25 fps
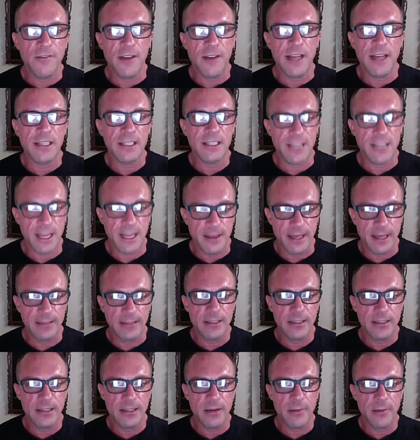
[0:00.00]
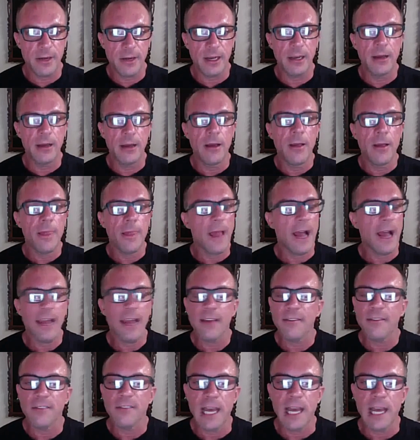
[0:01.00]
if I say that to somebody, I
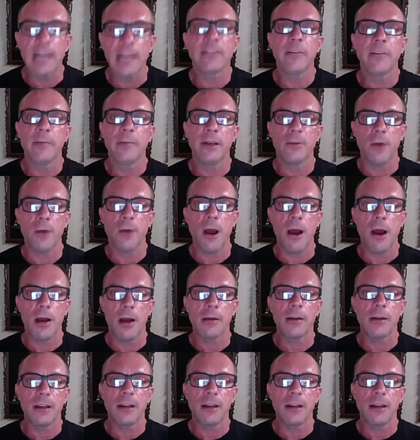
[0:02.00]
have yet to be wrong.